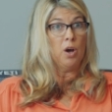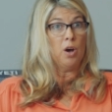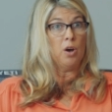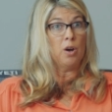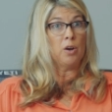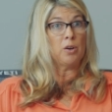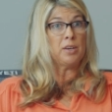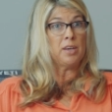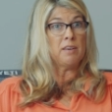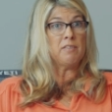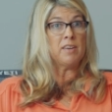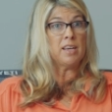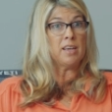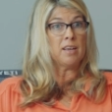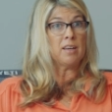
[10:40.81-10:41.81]
are
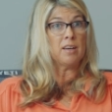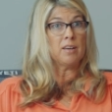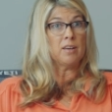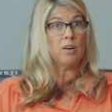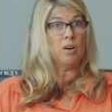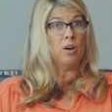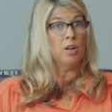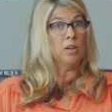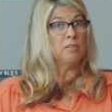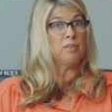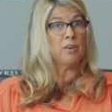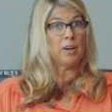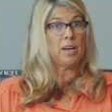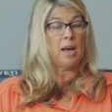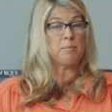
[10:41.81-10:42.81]
giving all of
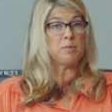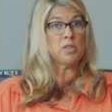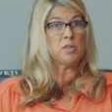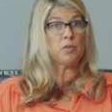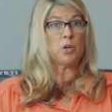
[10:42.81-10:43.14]
our Captains